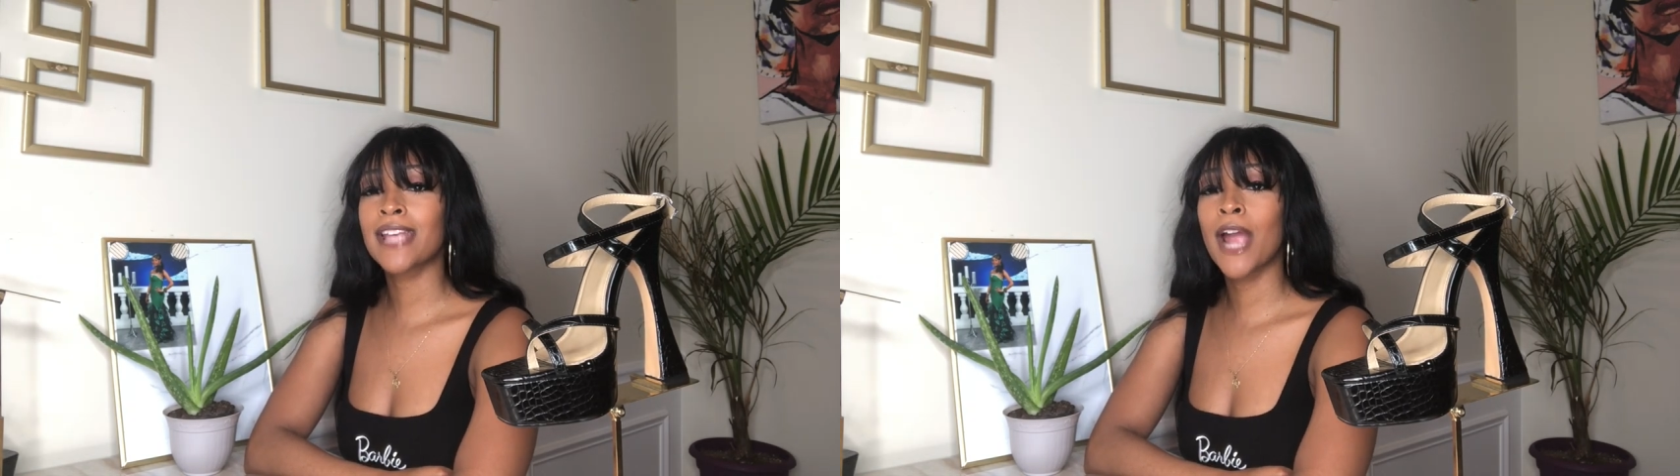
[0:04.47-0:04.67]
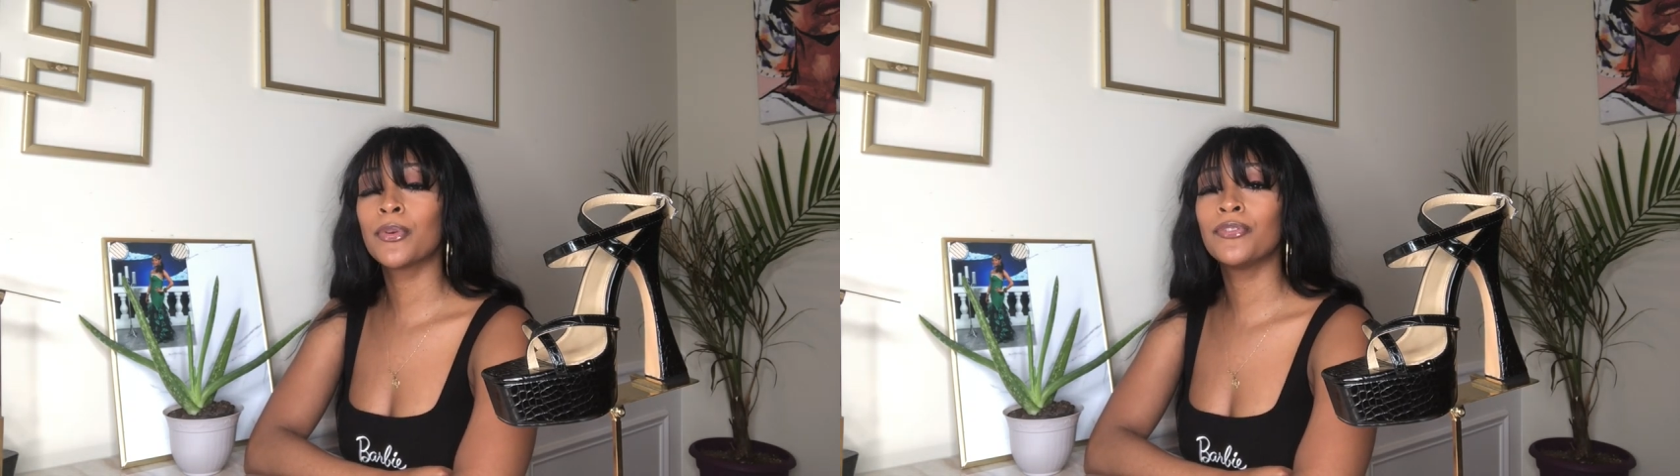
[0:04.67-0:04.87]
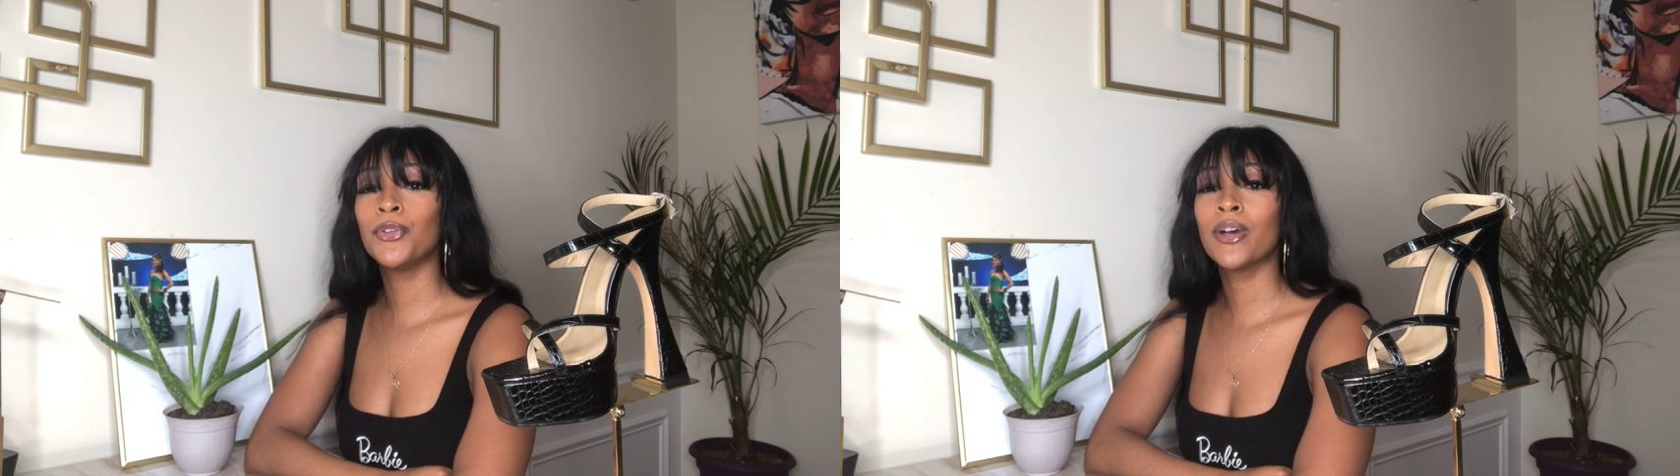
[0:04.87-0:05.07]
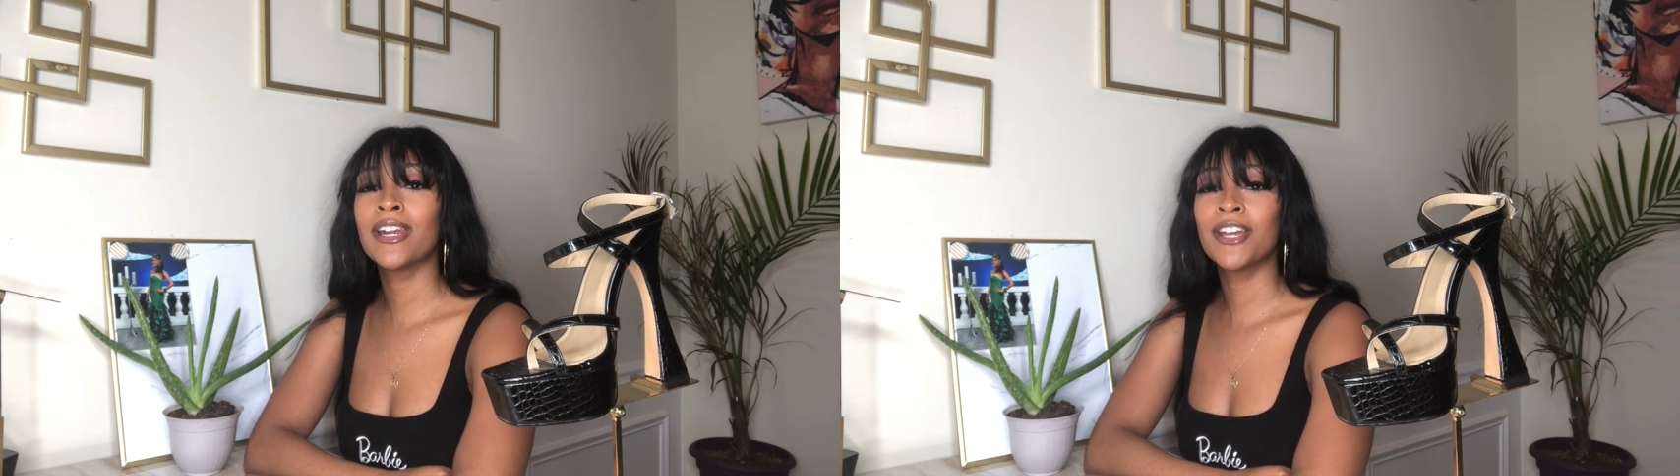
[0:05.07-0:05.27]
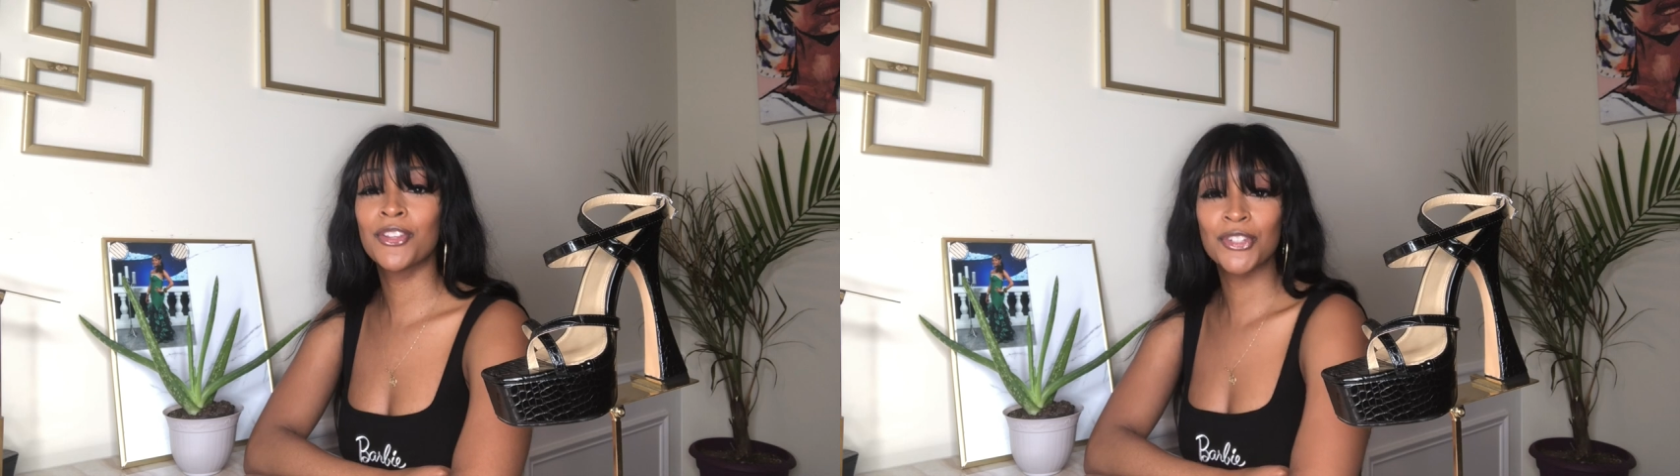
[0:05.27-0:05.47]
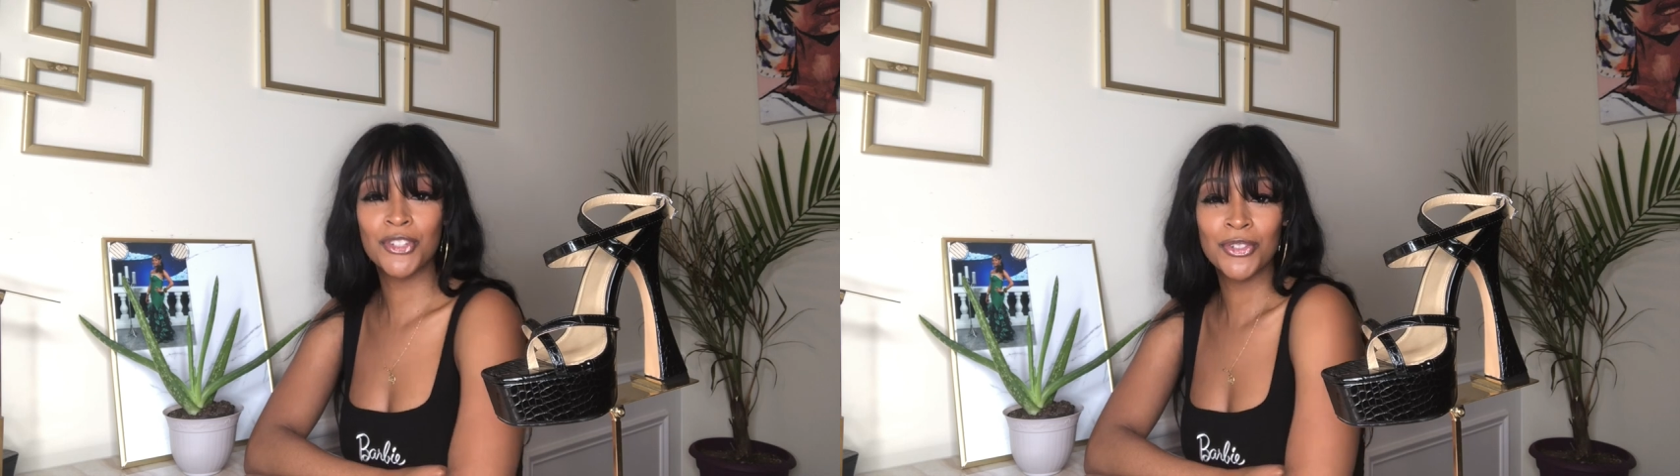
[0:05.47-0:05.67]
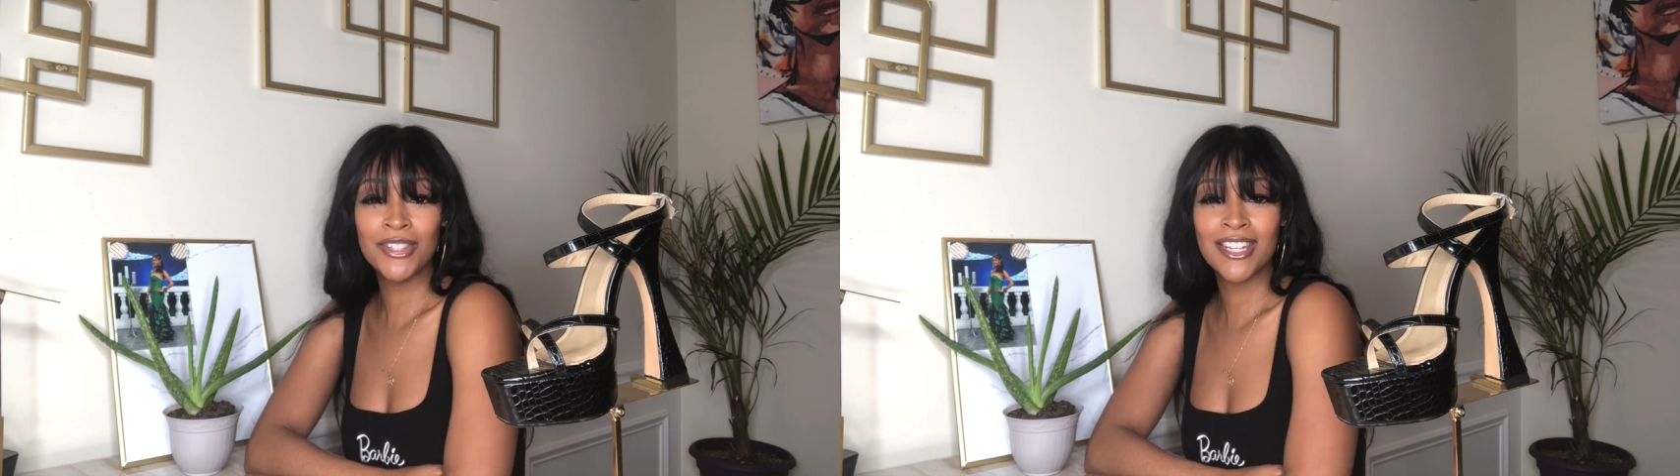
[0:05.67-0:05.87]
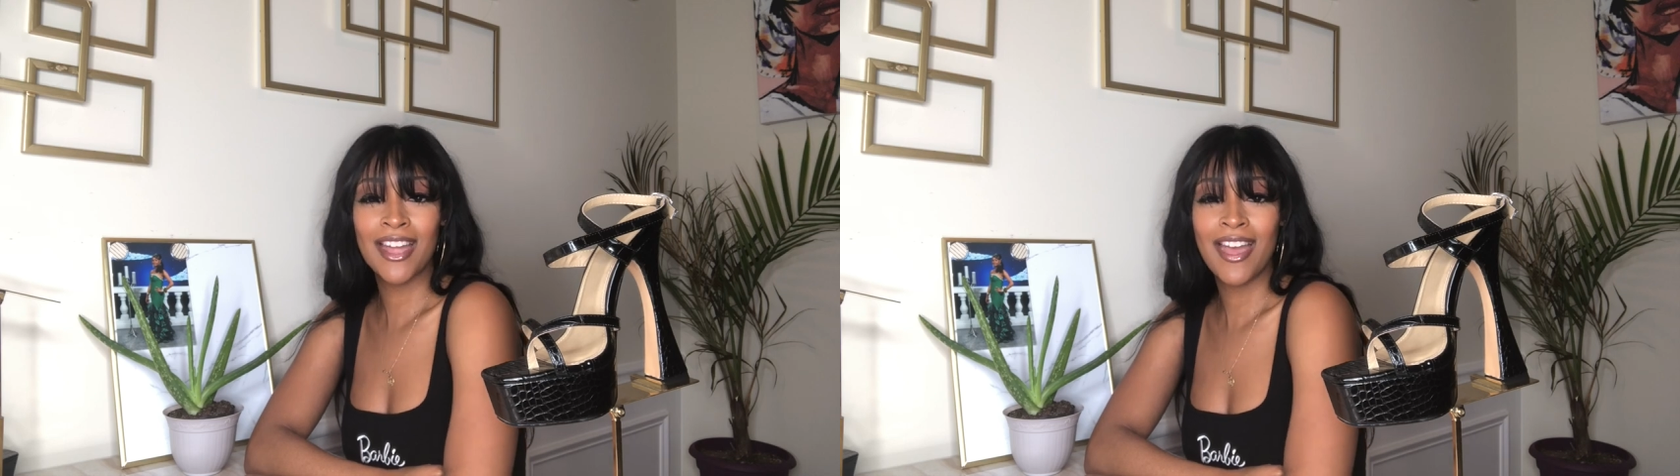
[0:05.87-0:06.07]
I review another shoe
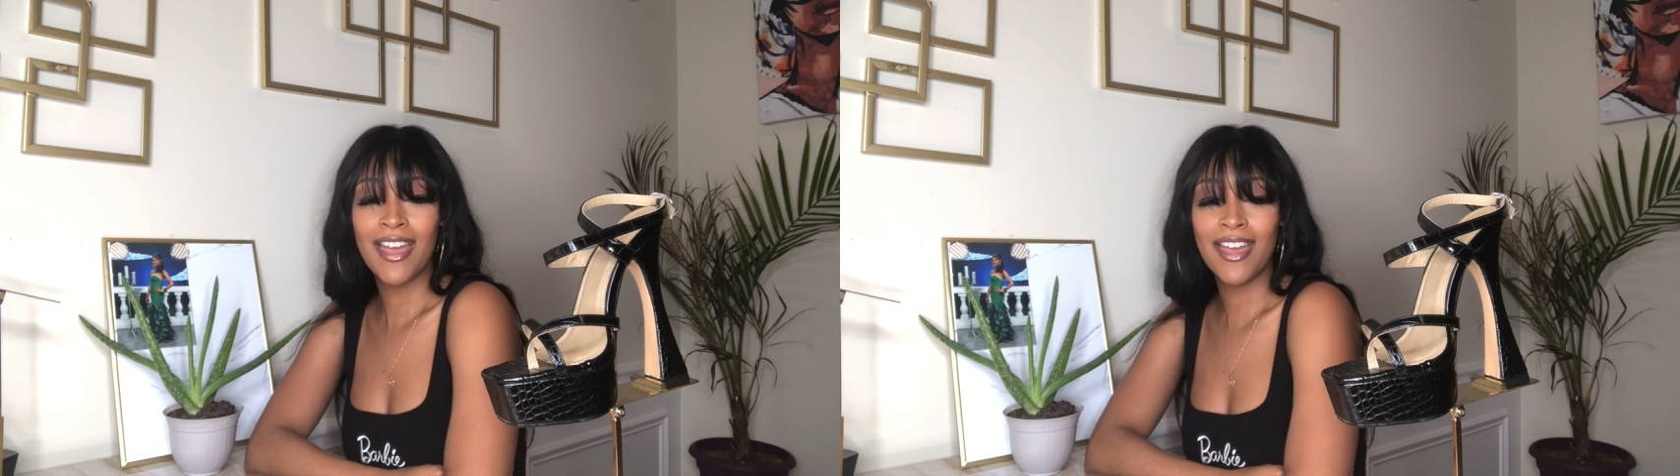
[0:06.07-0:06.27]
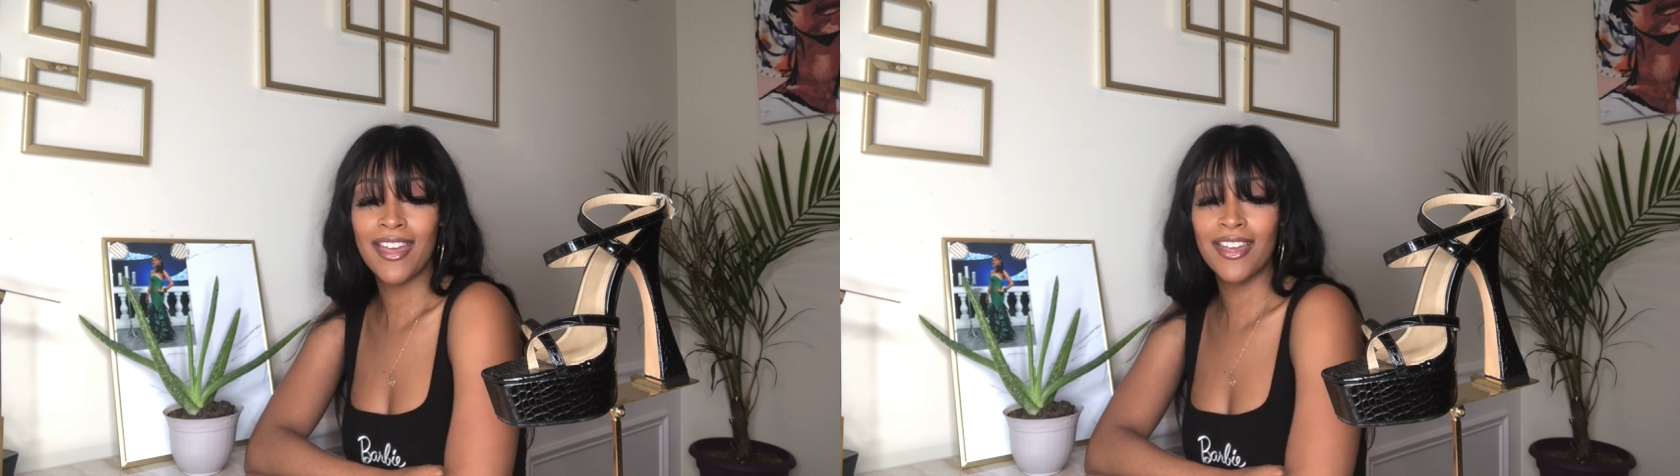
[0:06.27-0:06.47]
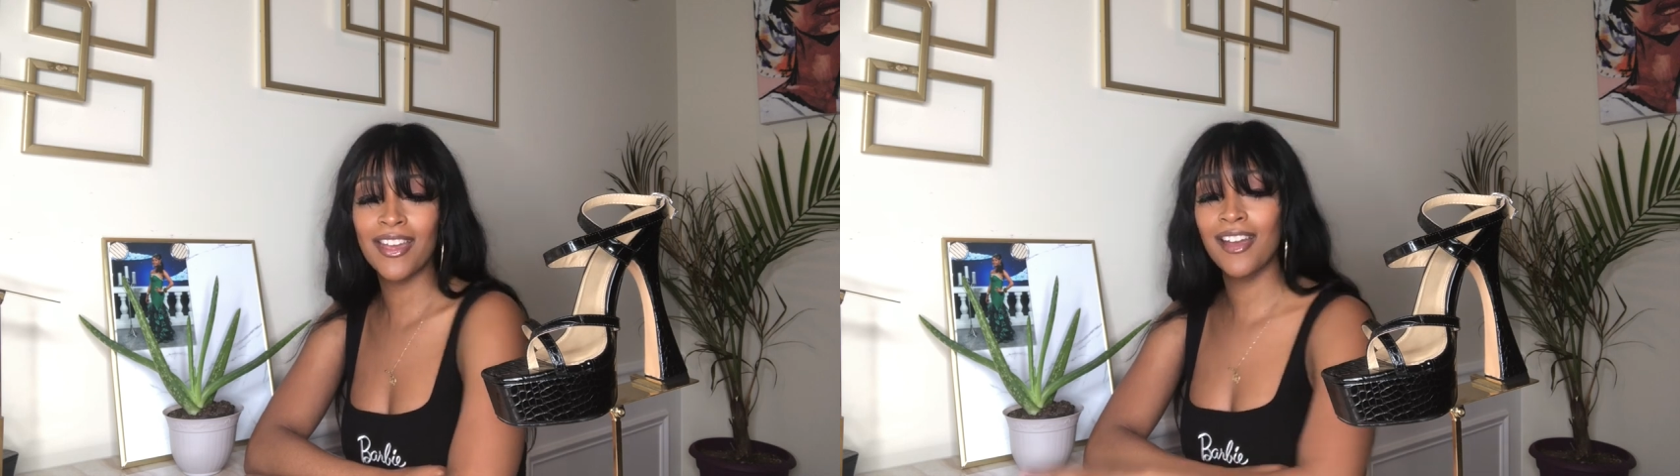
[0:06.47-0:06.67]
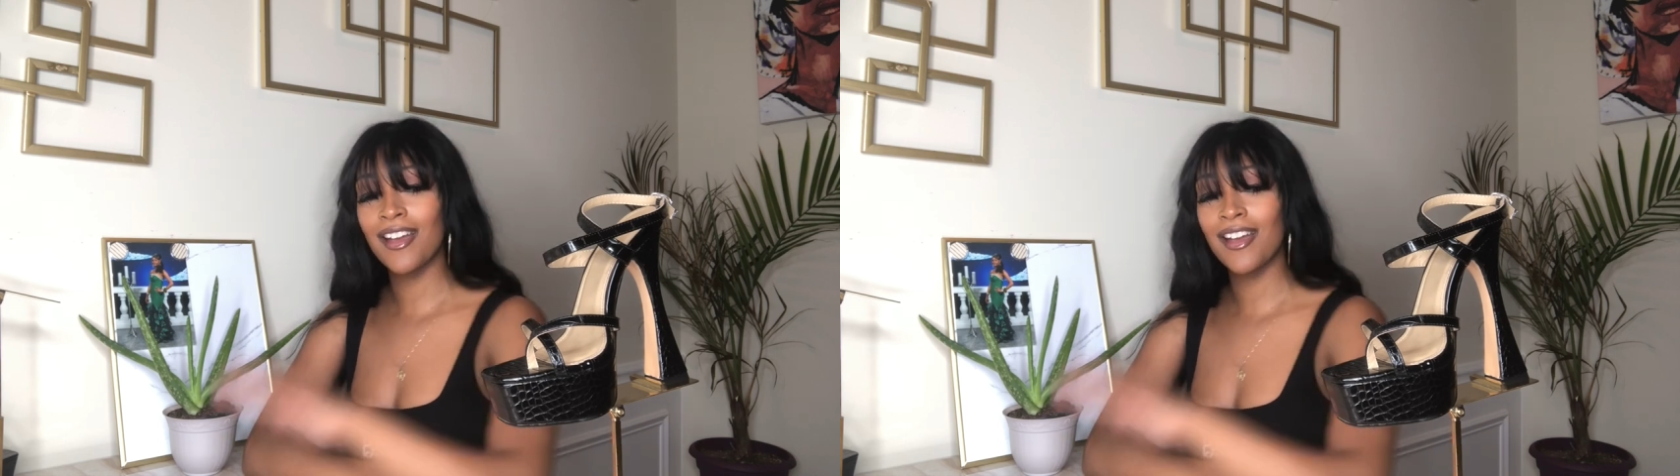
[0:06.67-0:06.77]
today.